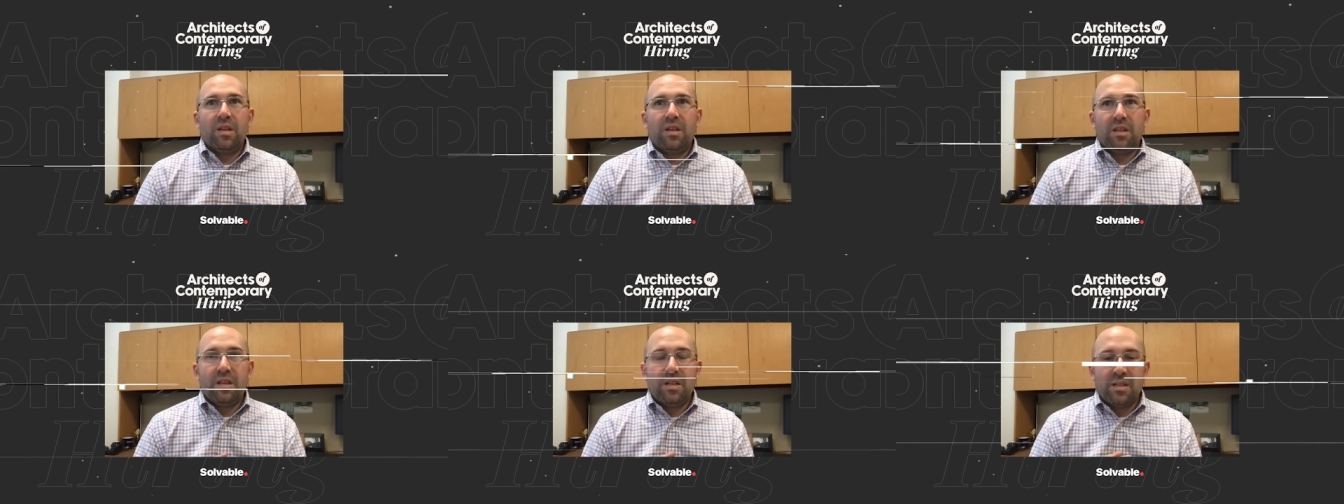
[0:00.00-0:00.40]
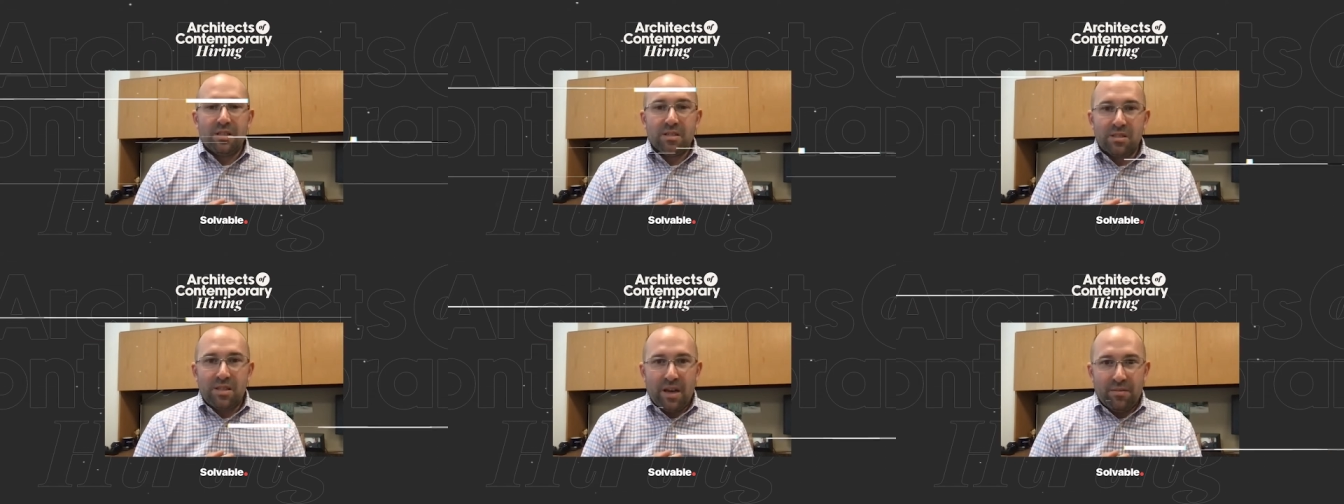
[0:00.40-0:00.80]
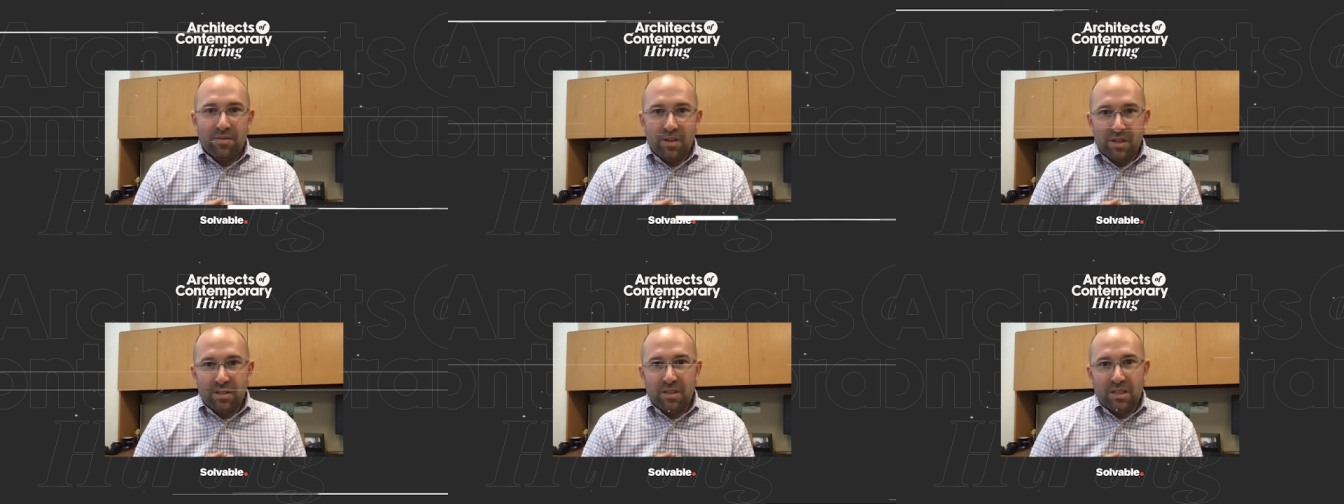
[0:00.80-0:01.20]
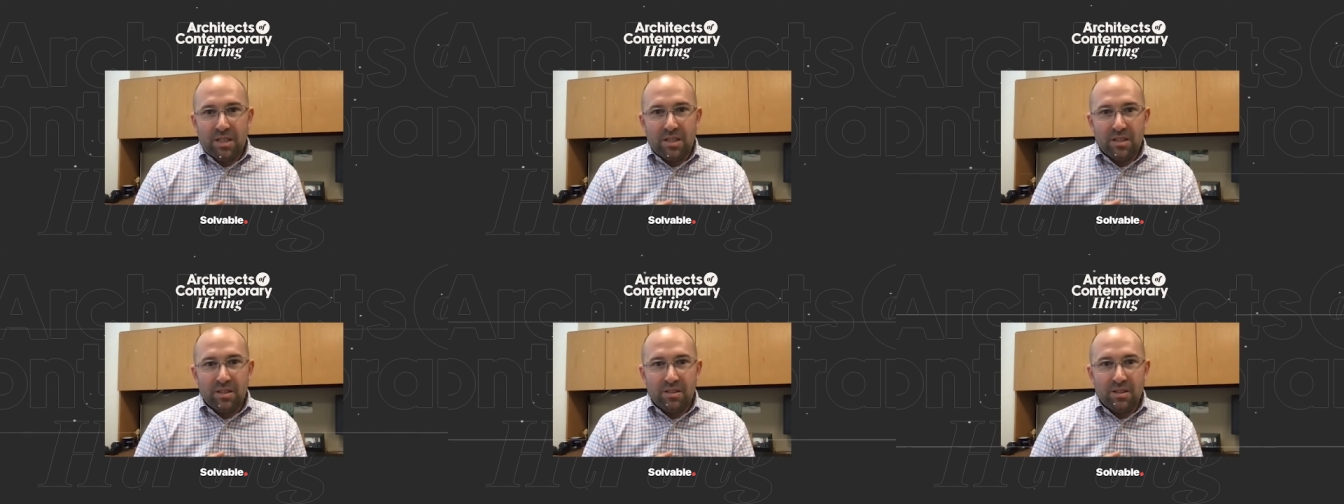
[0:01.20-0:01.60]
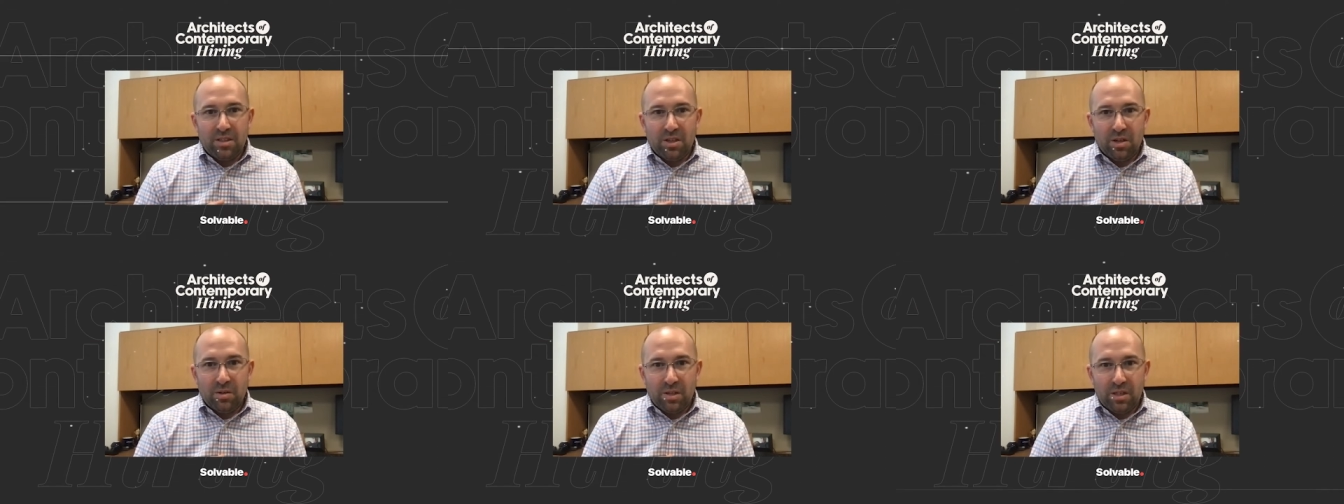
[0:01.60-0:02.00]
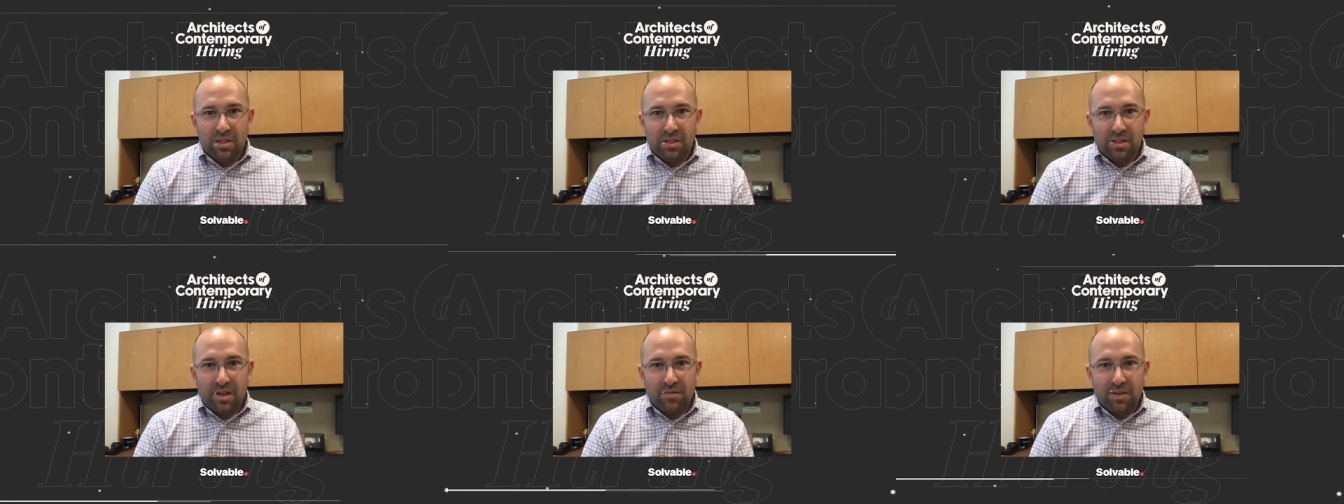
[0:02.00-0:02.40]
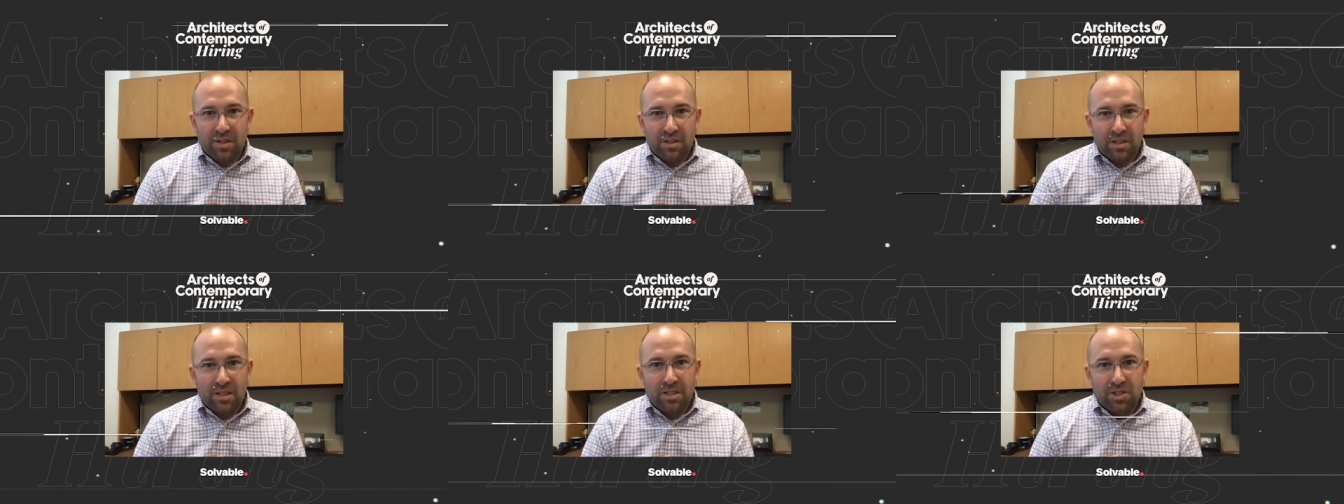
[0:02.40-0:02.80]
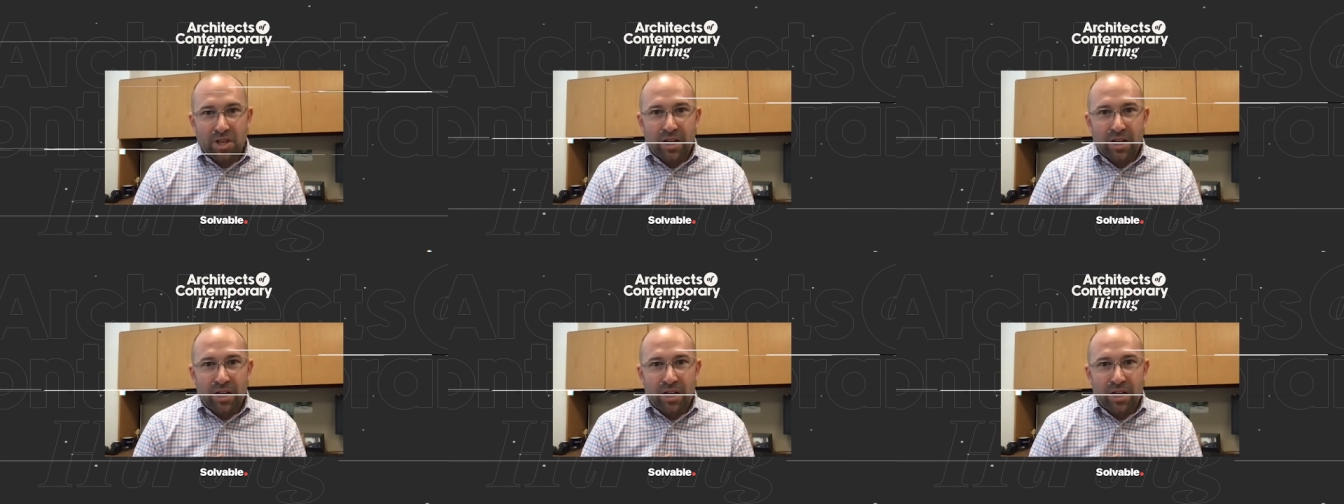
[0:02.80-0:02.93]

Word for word: It is definitely a